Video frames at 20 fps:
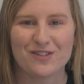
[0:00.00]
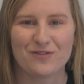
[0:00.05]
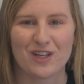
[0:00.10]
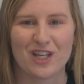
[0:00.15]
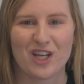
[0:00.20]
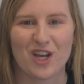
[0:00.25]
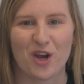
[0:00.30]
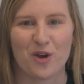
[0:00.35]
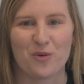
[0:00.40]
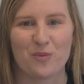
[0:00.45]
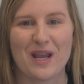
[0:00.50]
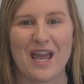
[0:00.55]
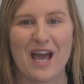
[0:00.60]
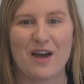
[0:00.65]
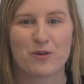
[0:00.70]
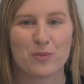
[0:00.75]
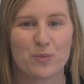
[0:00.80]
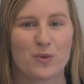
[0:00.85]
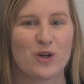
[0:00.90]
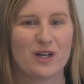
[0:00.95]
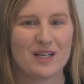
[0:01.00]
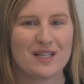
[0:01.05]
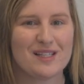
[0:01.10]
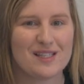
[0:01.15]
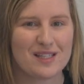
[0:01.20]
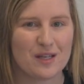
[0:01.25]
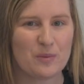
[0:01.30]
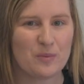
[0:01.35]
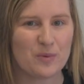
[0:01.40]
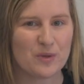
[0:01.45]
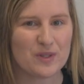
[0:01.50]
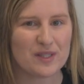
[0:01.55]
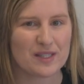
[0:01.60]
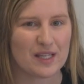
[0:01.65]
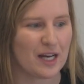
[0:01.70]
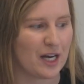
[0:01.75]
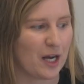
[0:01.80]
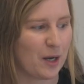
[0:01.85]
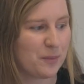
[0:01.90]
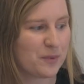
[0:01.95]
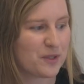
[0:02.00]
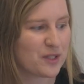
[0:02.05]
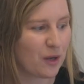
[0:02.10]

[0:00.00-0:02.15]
video, we have a pretty simple setup.